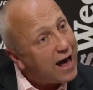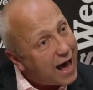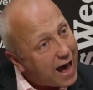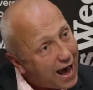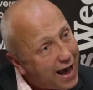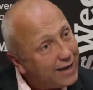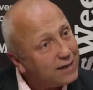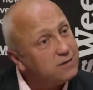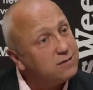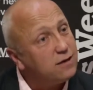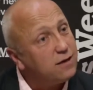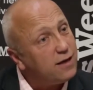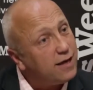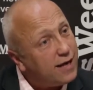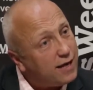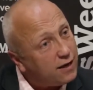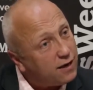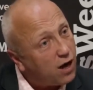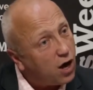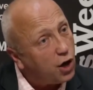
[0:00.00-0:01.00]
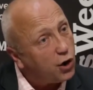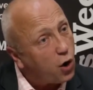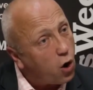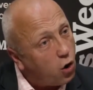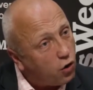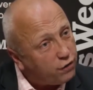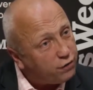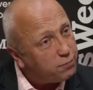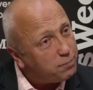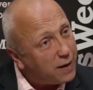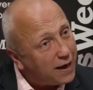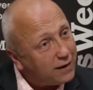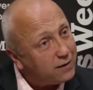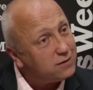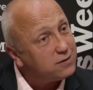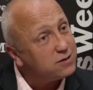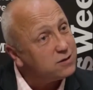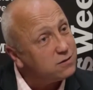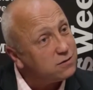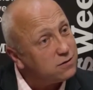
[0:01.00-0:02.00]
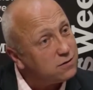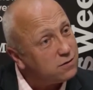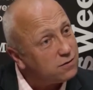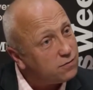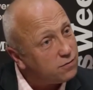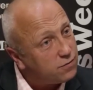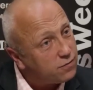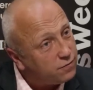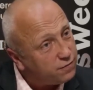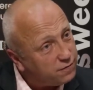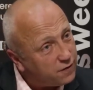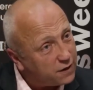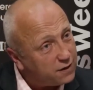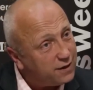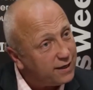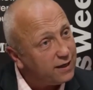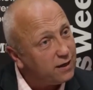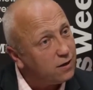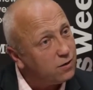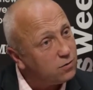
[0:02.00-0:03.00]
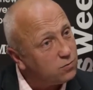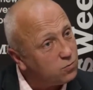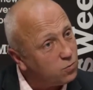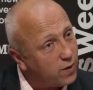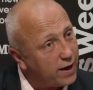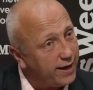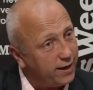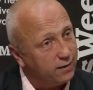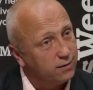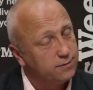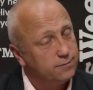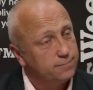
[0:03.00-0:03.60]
and in an off-balance funding way.